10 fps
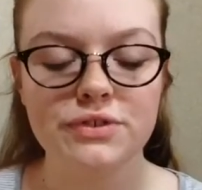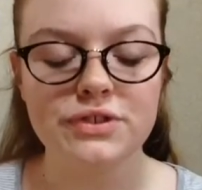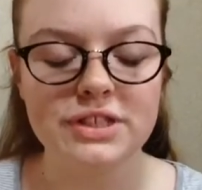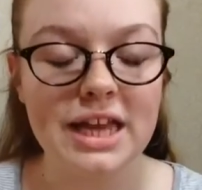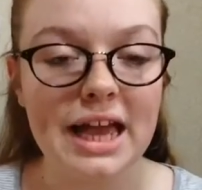
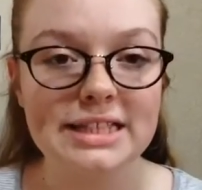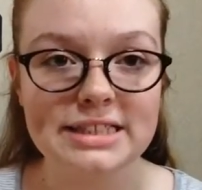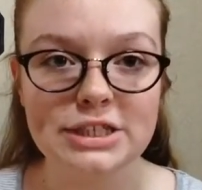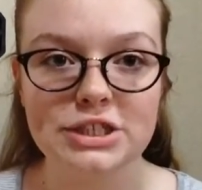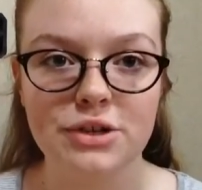Sia has
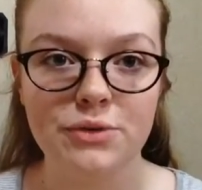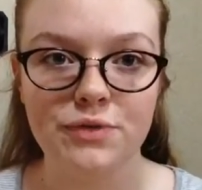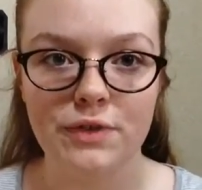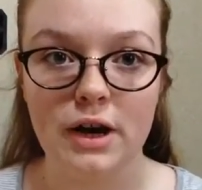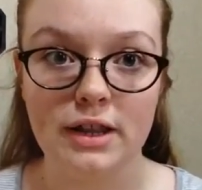such a
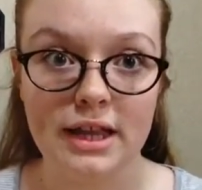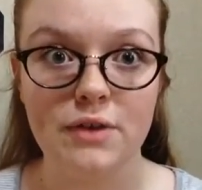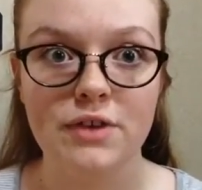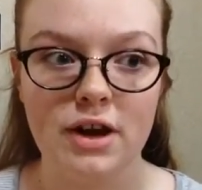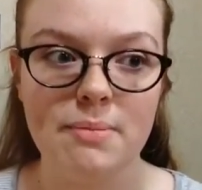
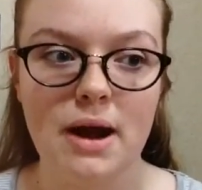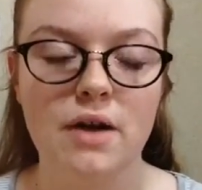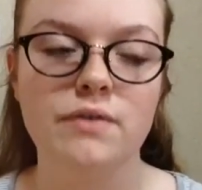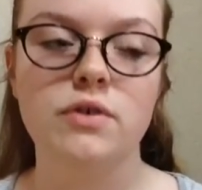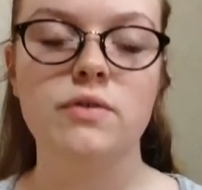very
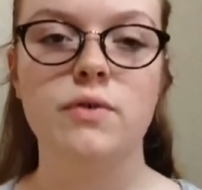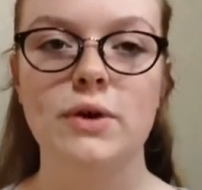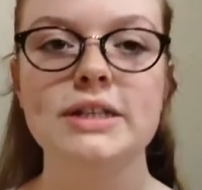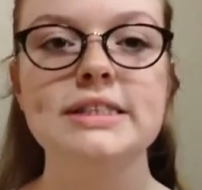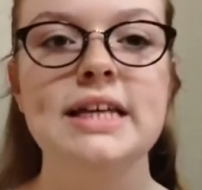powerful
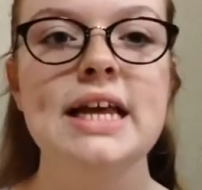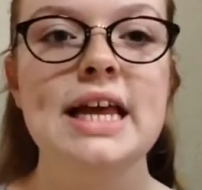voice,